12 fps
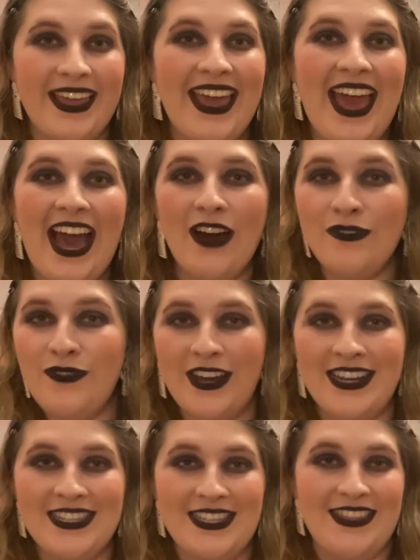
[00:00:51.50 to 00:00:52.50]
How
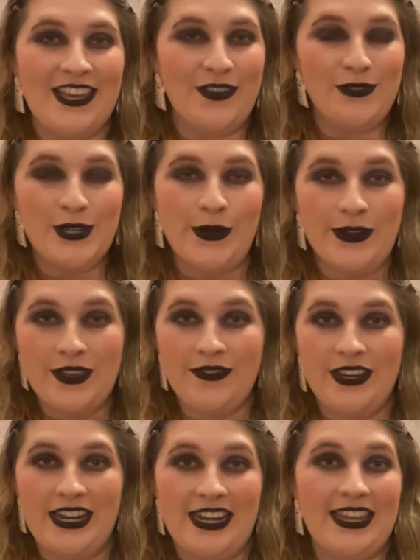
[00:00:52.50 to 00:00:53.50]
fun is it that you don't
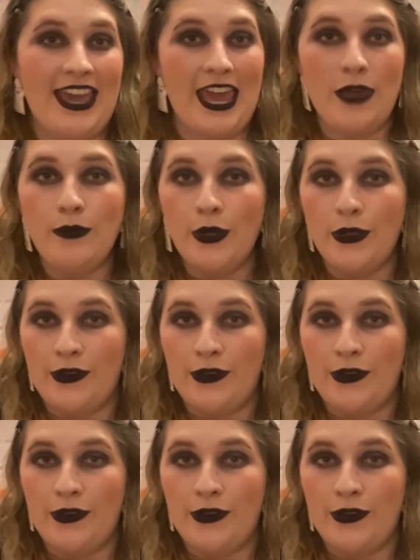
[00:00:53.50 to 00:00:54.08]
even need cable